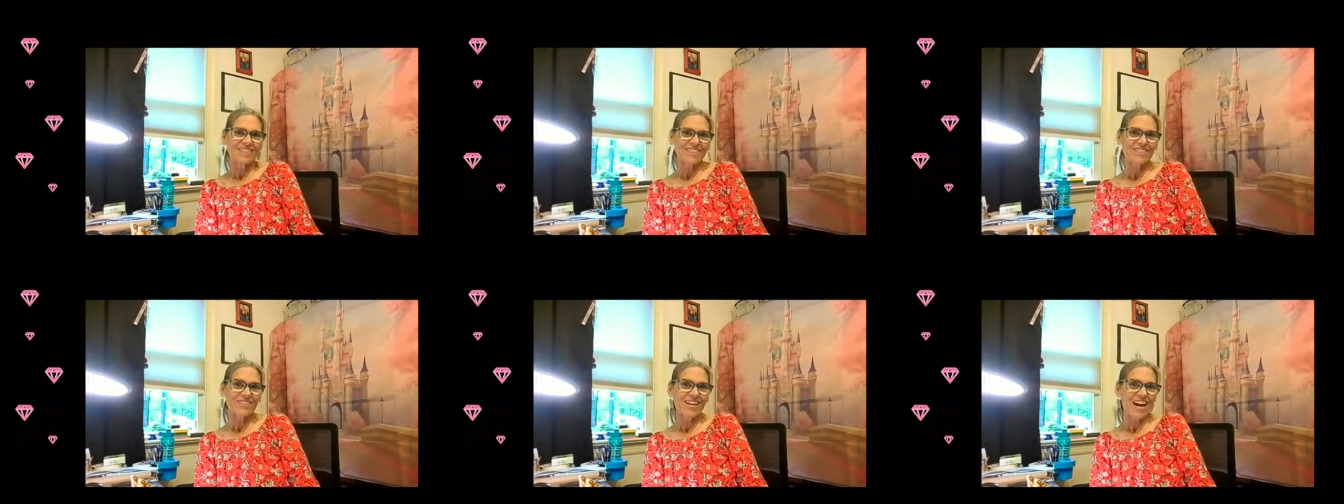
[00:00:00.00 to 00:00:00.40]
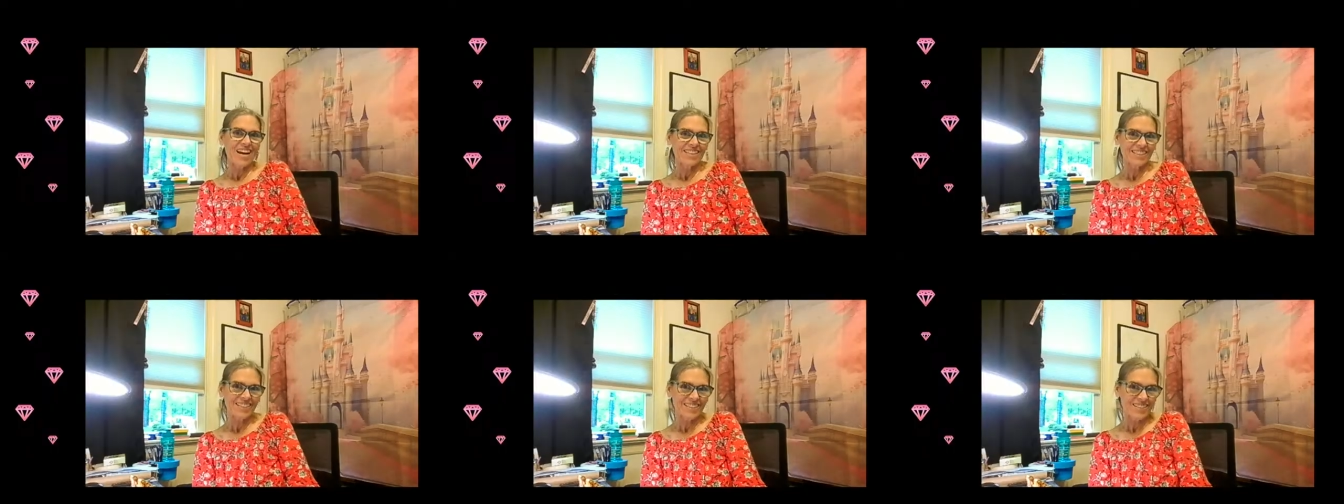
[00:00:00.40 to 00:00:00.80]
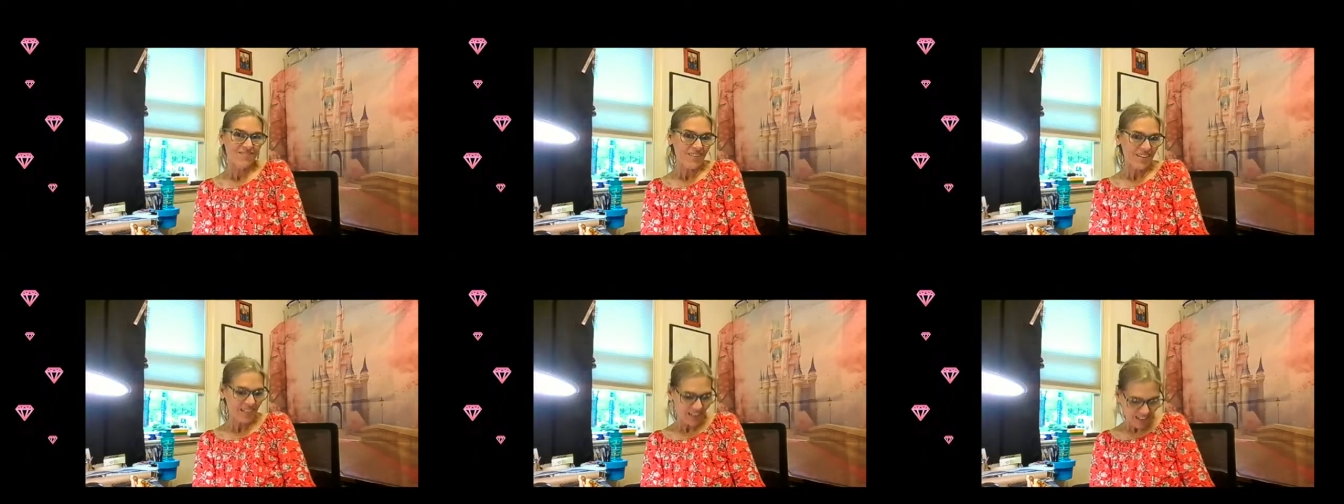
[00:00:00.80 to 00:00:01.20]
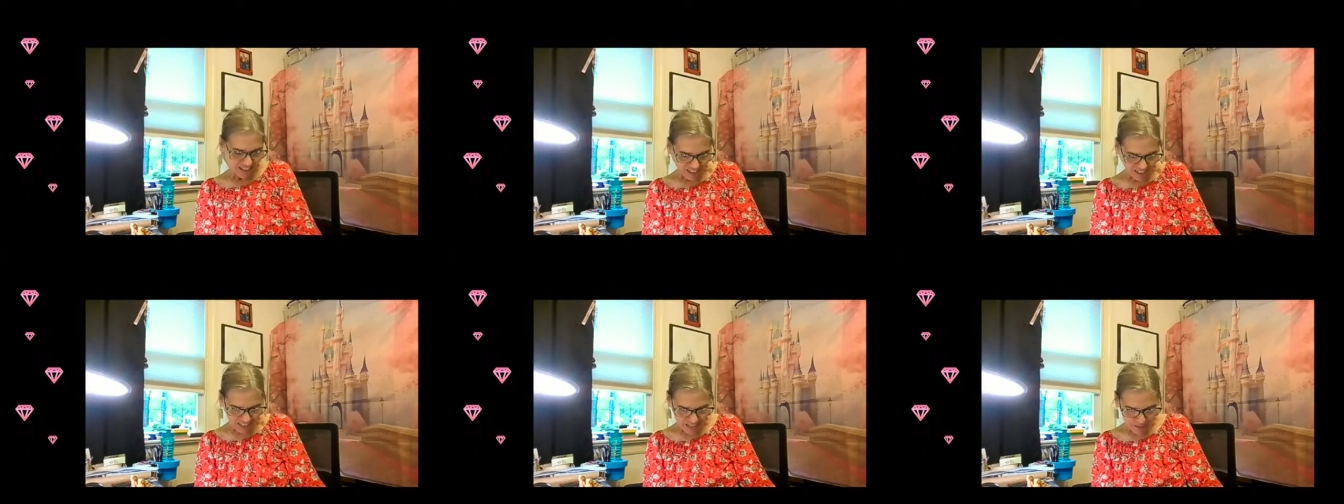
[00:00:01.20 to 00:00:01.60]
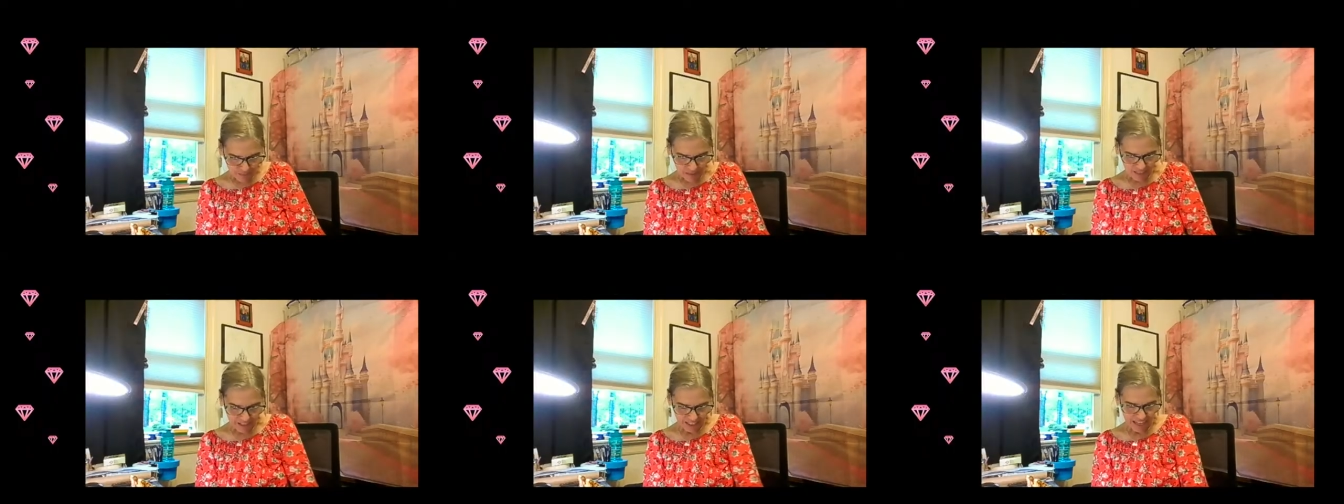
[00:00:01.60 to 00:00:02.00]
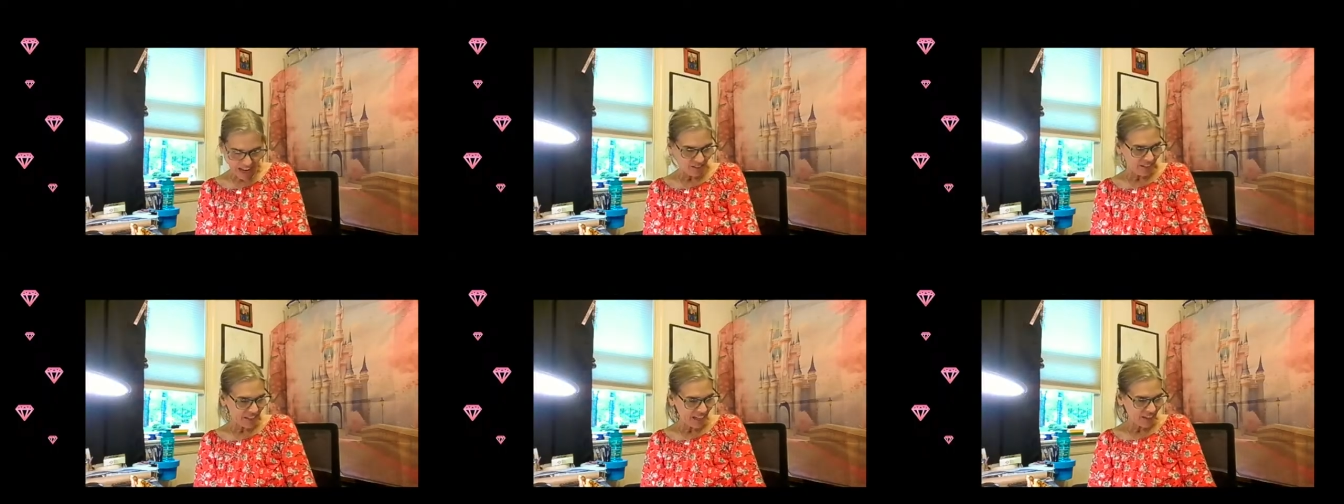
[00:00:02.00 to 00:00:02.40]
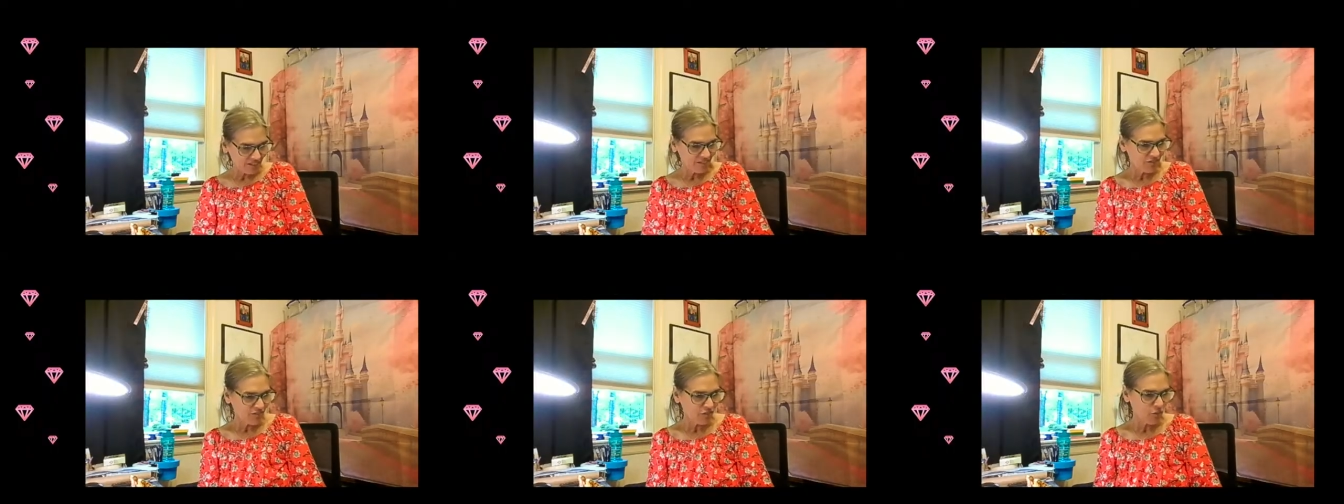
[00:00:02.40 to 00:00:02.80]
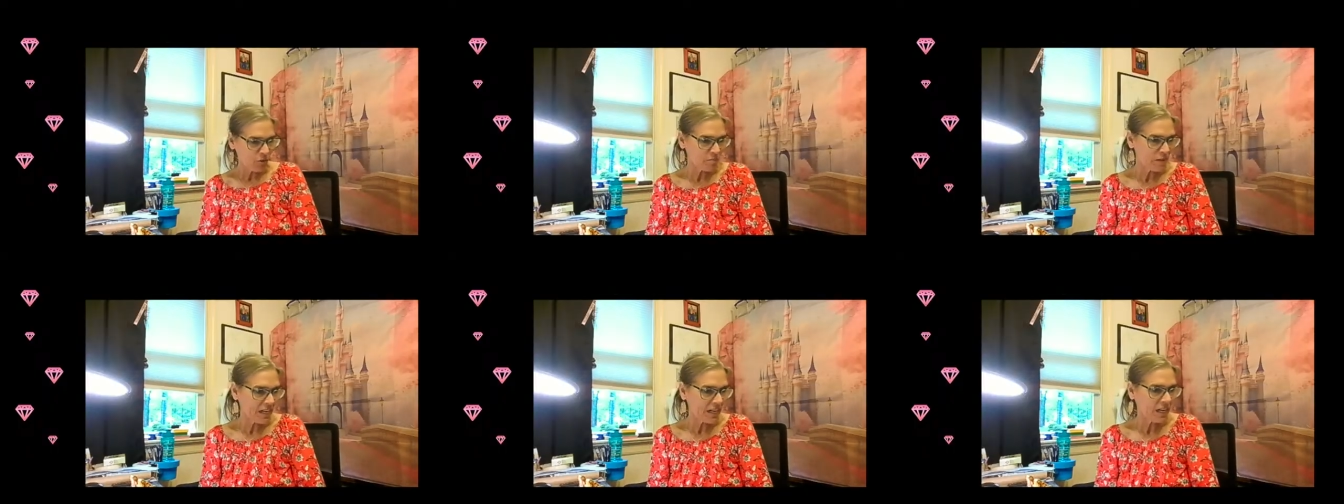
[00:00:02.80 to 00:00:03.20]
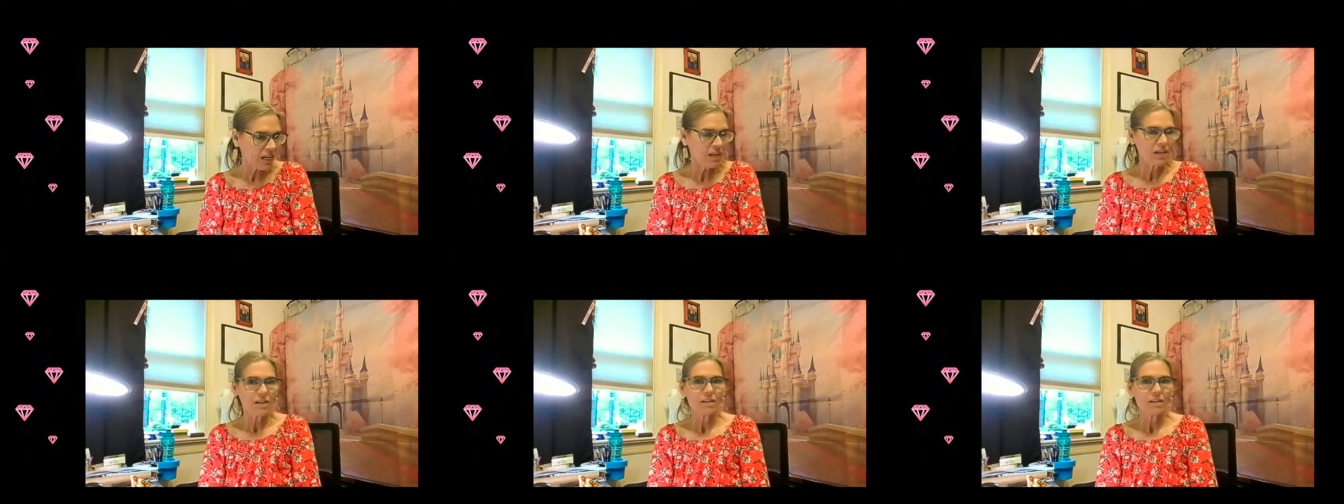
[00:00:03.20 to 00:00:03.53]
so Ashley's been keeping the countdown for me.